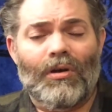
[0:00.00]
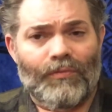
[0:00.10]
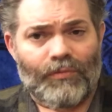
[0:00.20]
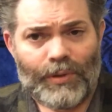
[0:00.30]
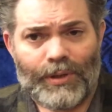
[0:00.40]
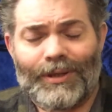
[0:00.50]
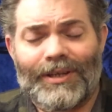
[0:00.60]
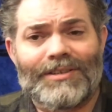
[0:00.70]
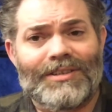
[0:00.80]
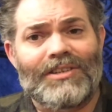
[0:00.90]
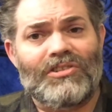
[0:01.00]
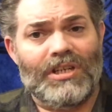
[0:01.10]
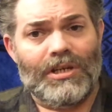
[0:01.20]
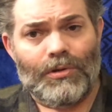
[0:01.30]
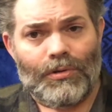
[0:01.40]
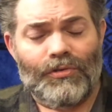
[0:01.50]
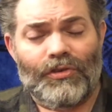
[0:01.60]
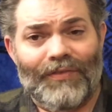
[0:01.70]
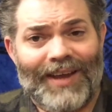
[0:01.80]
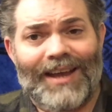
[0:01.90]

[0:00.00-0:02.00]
Frequently it takes years of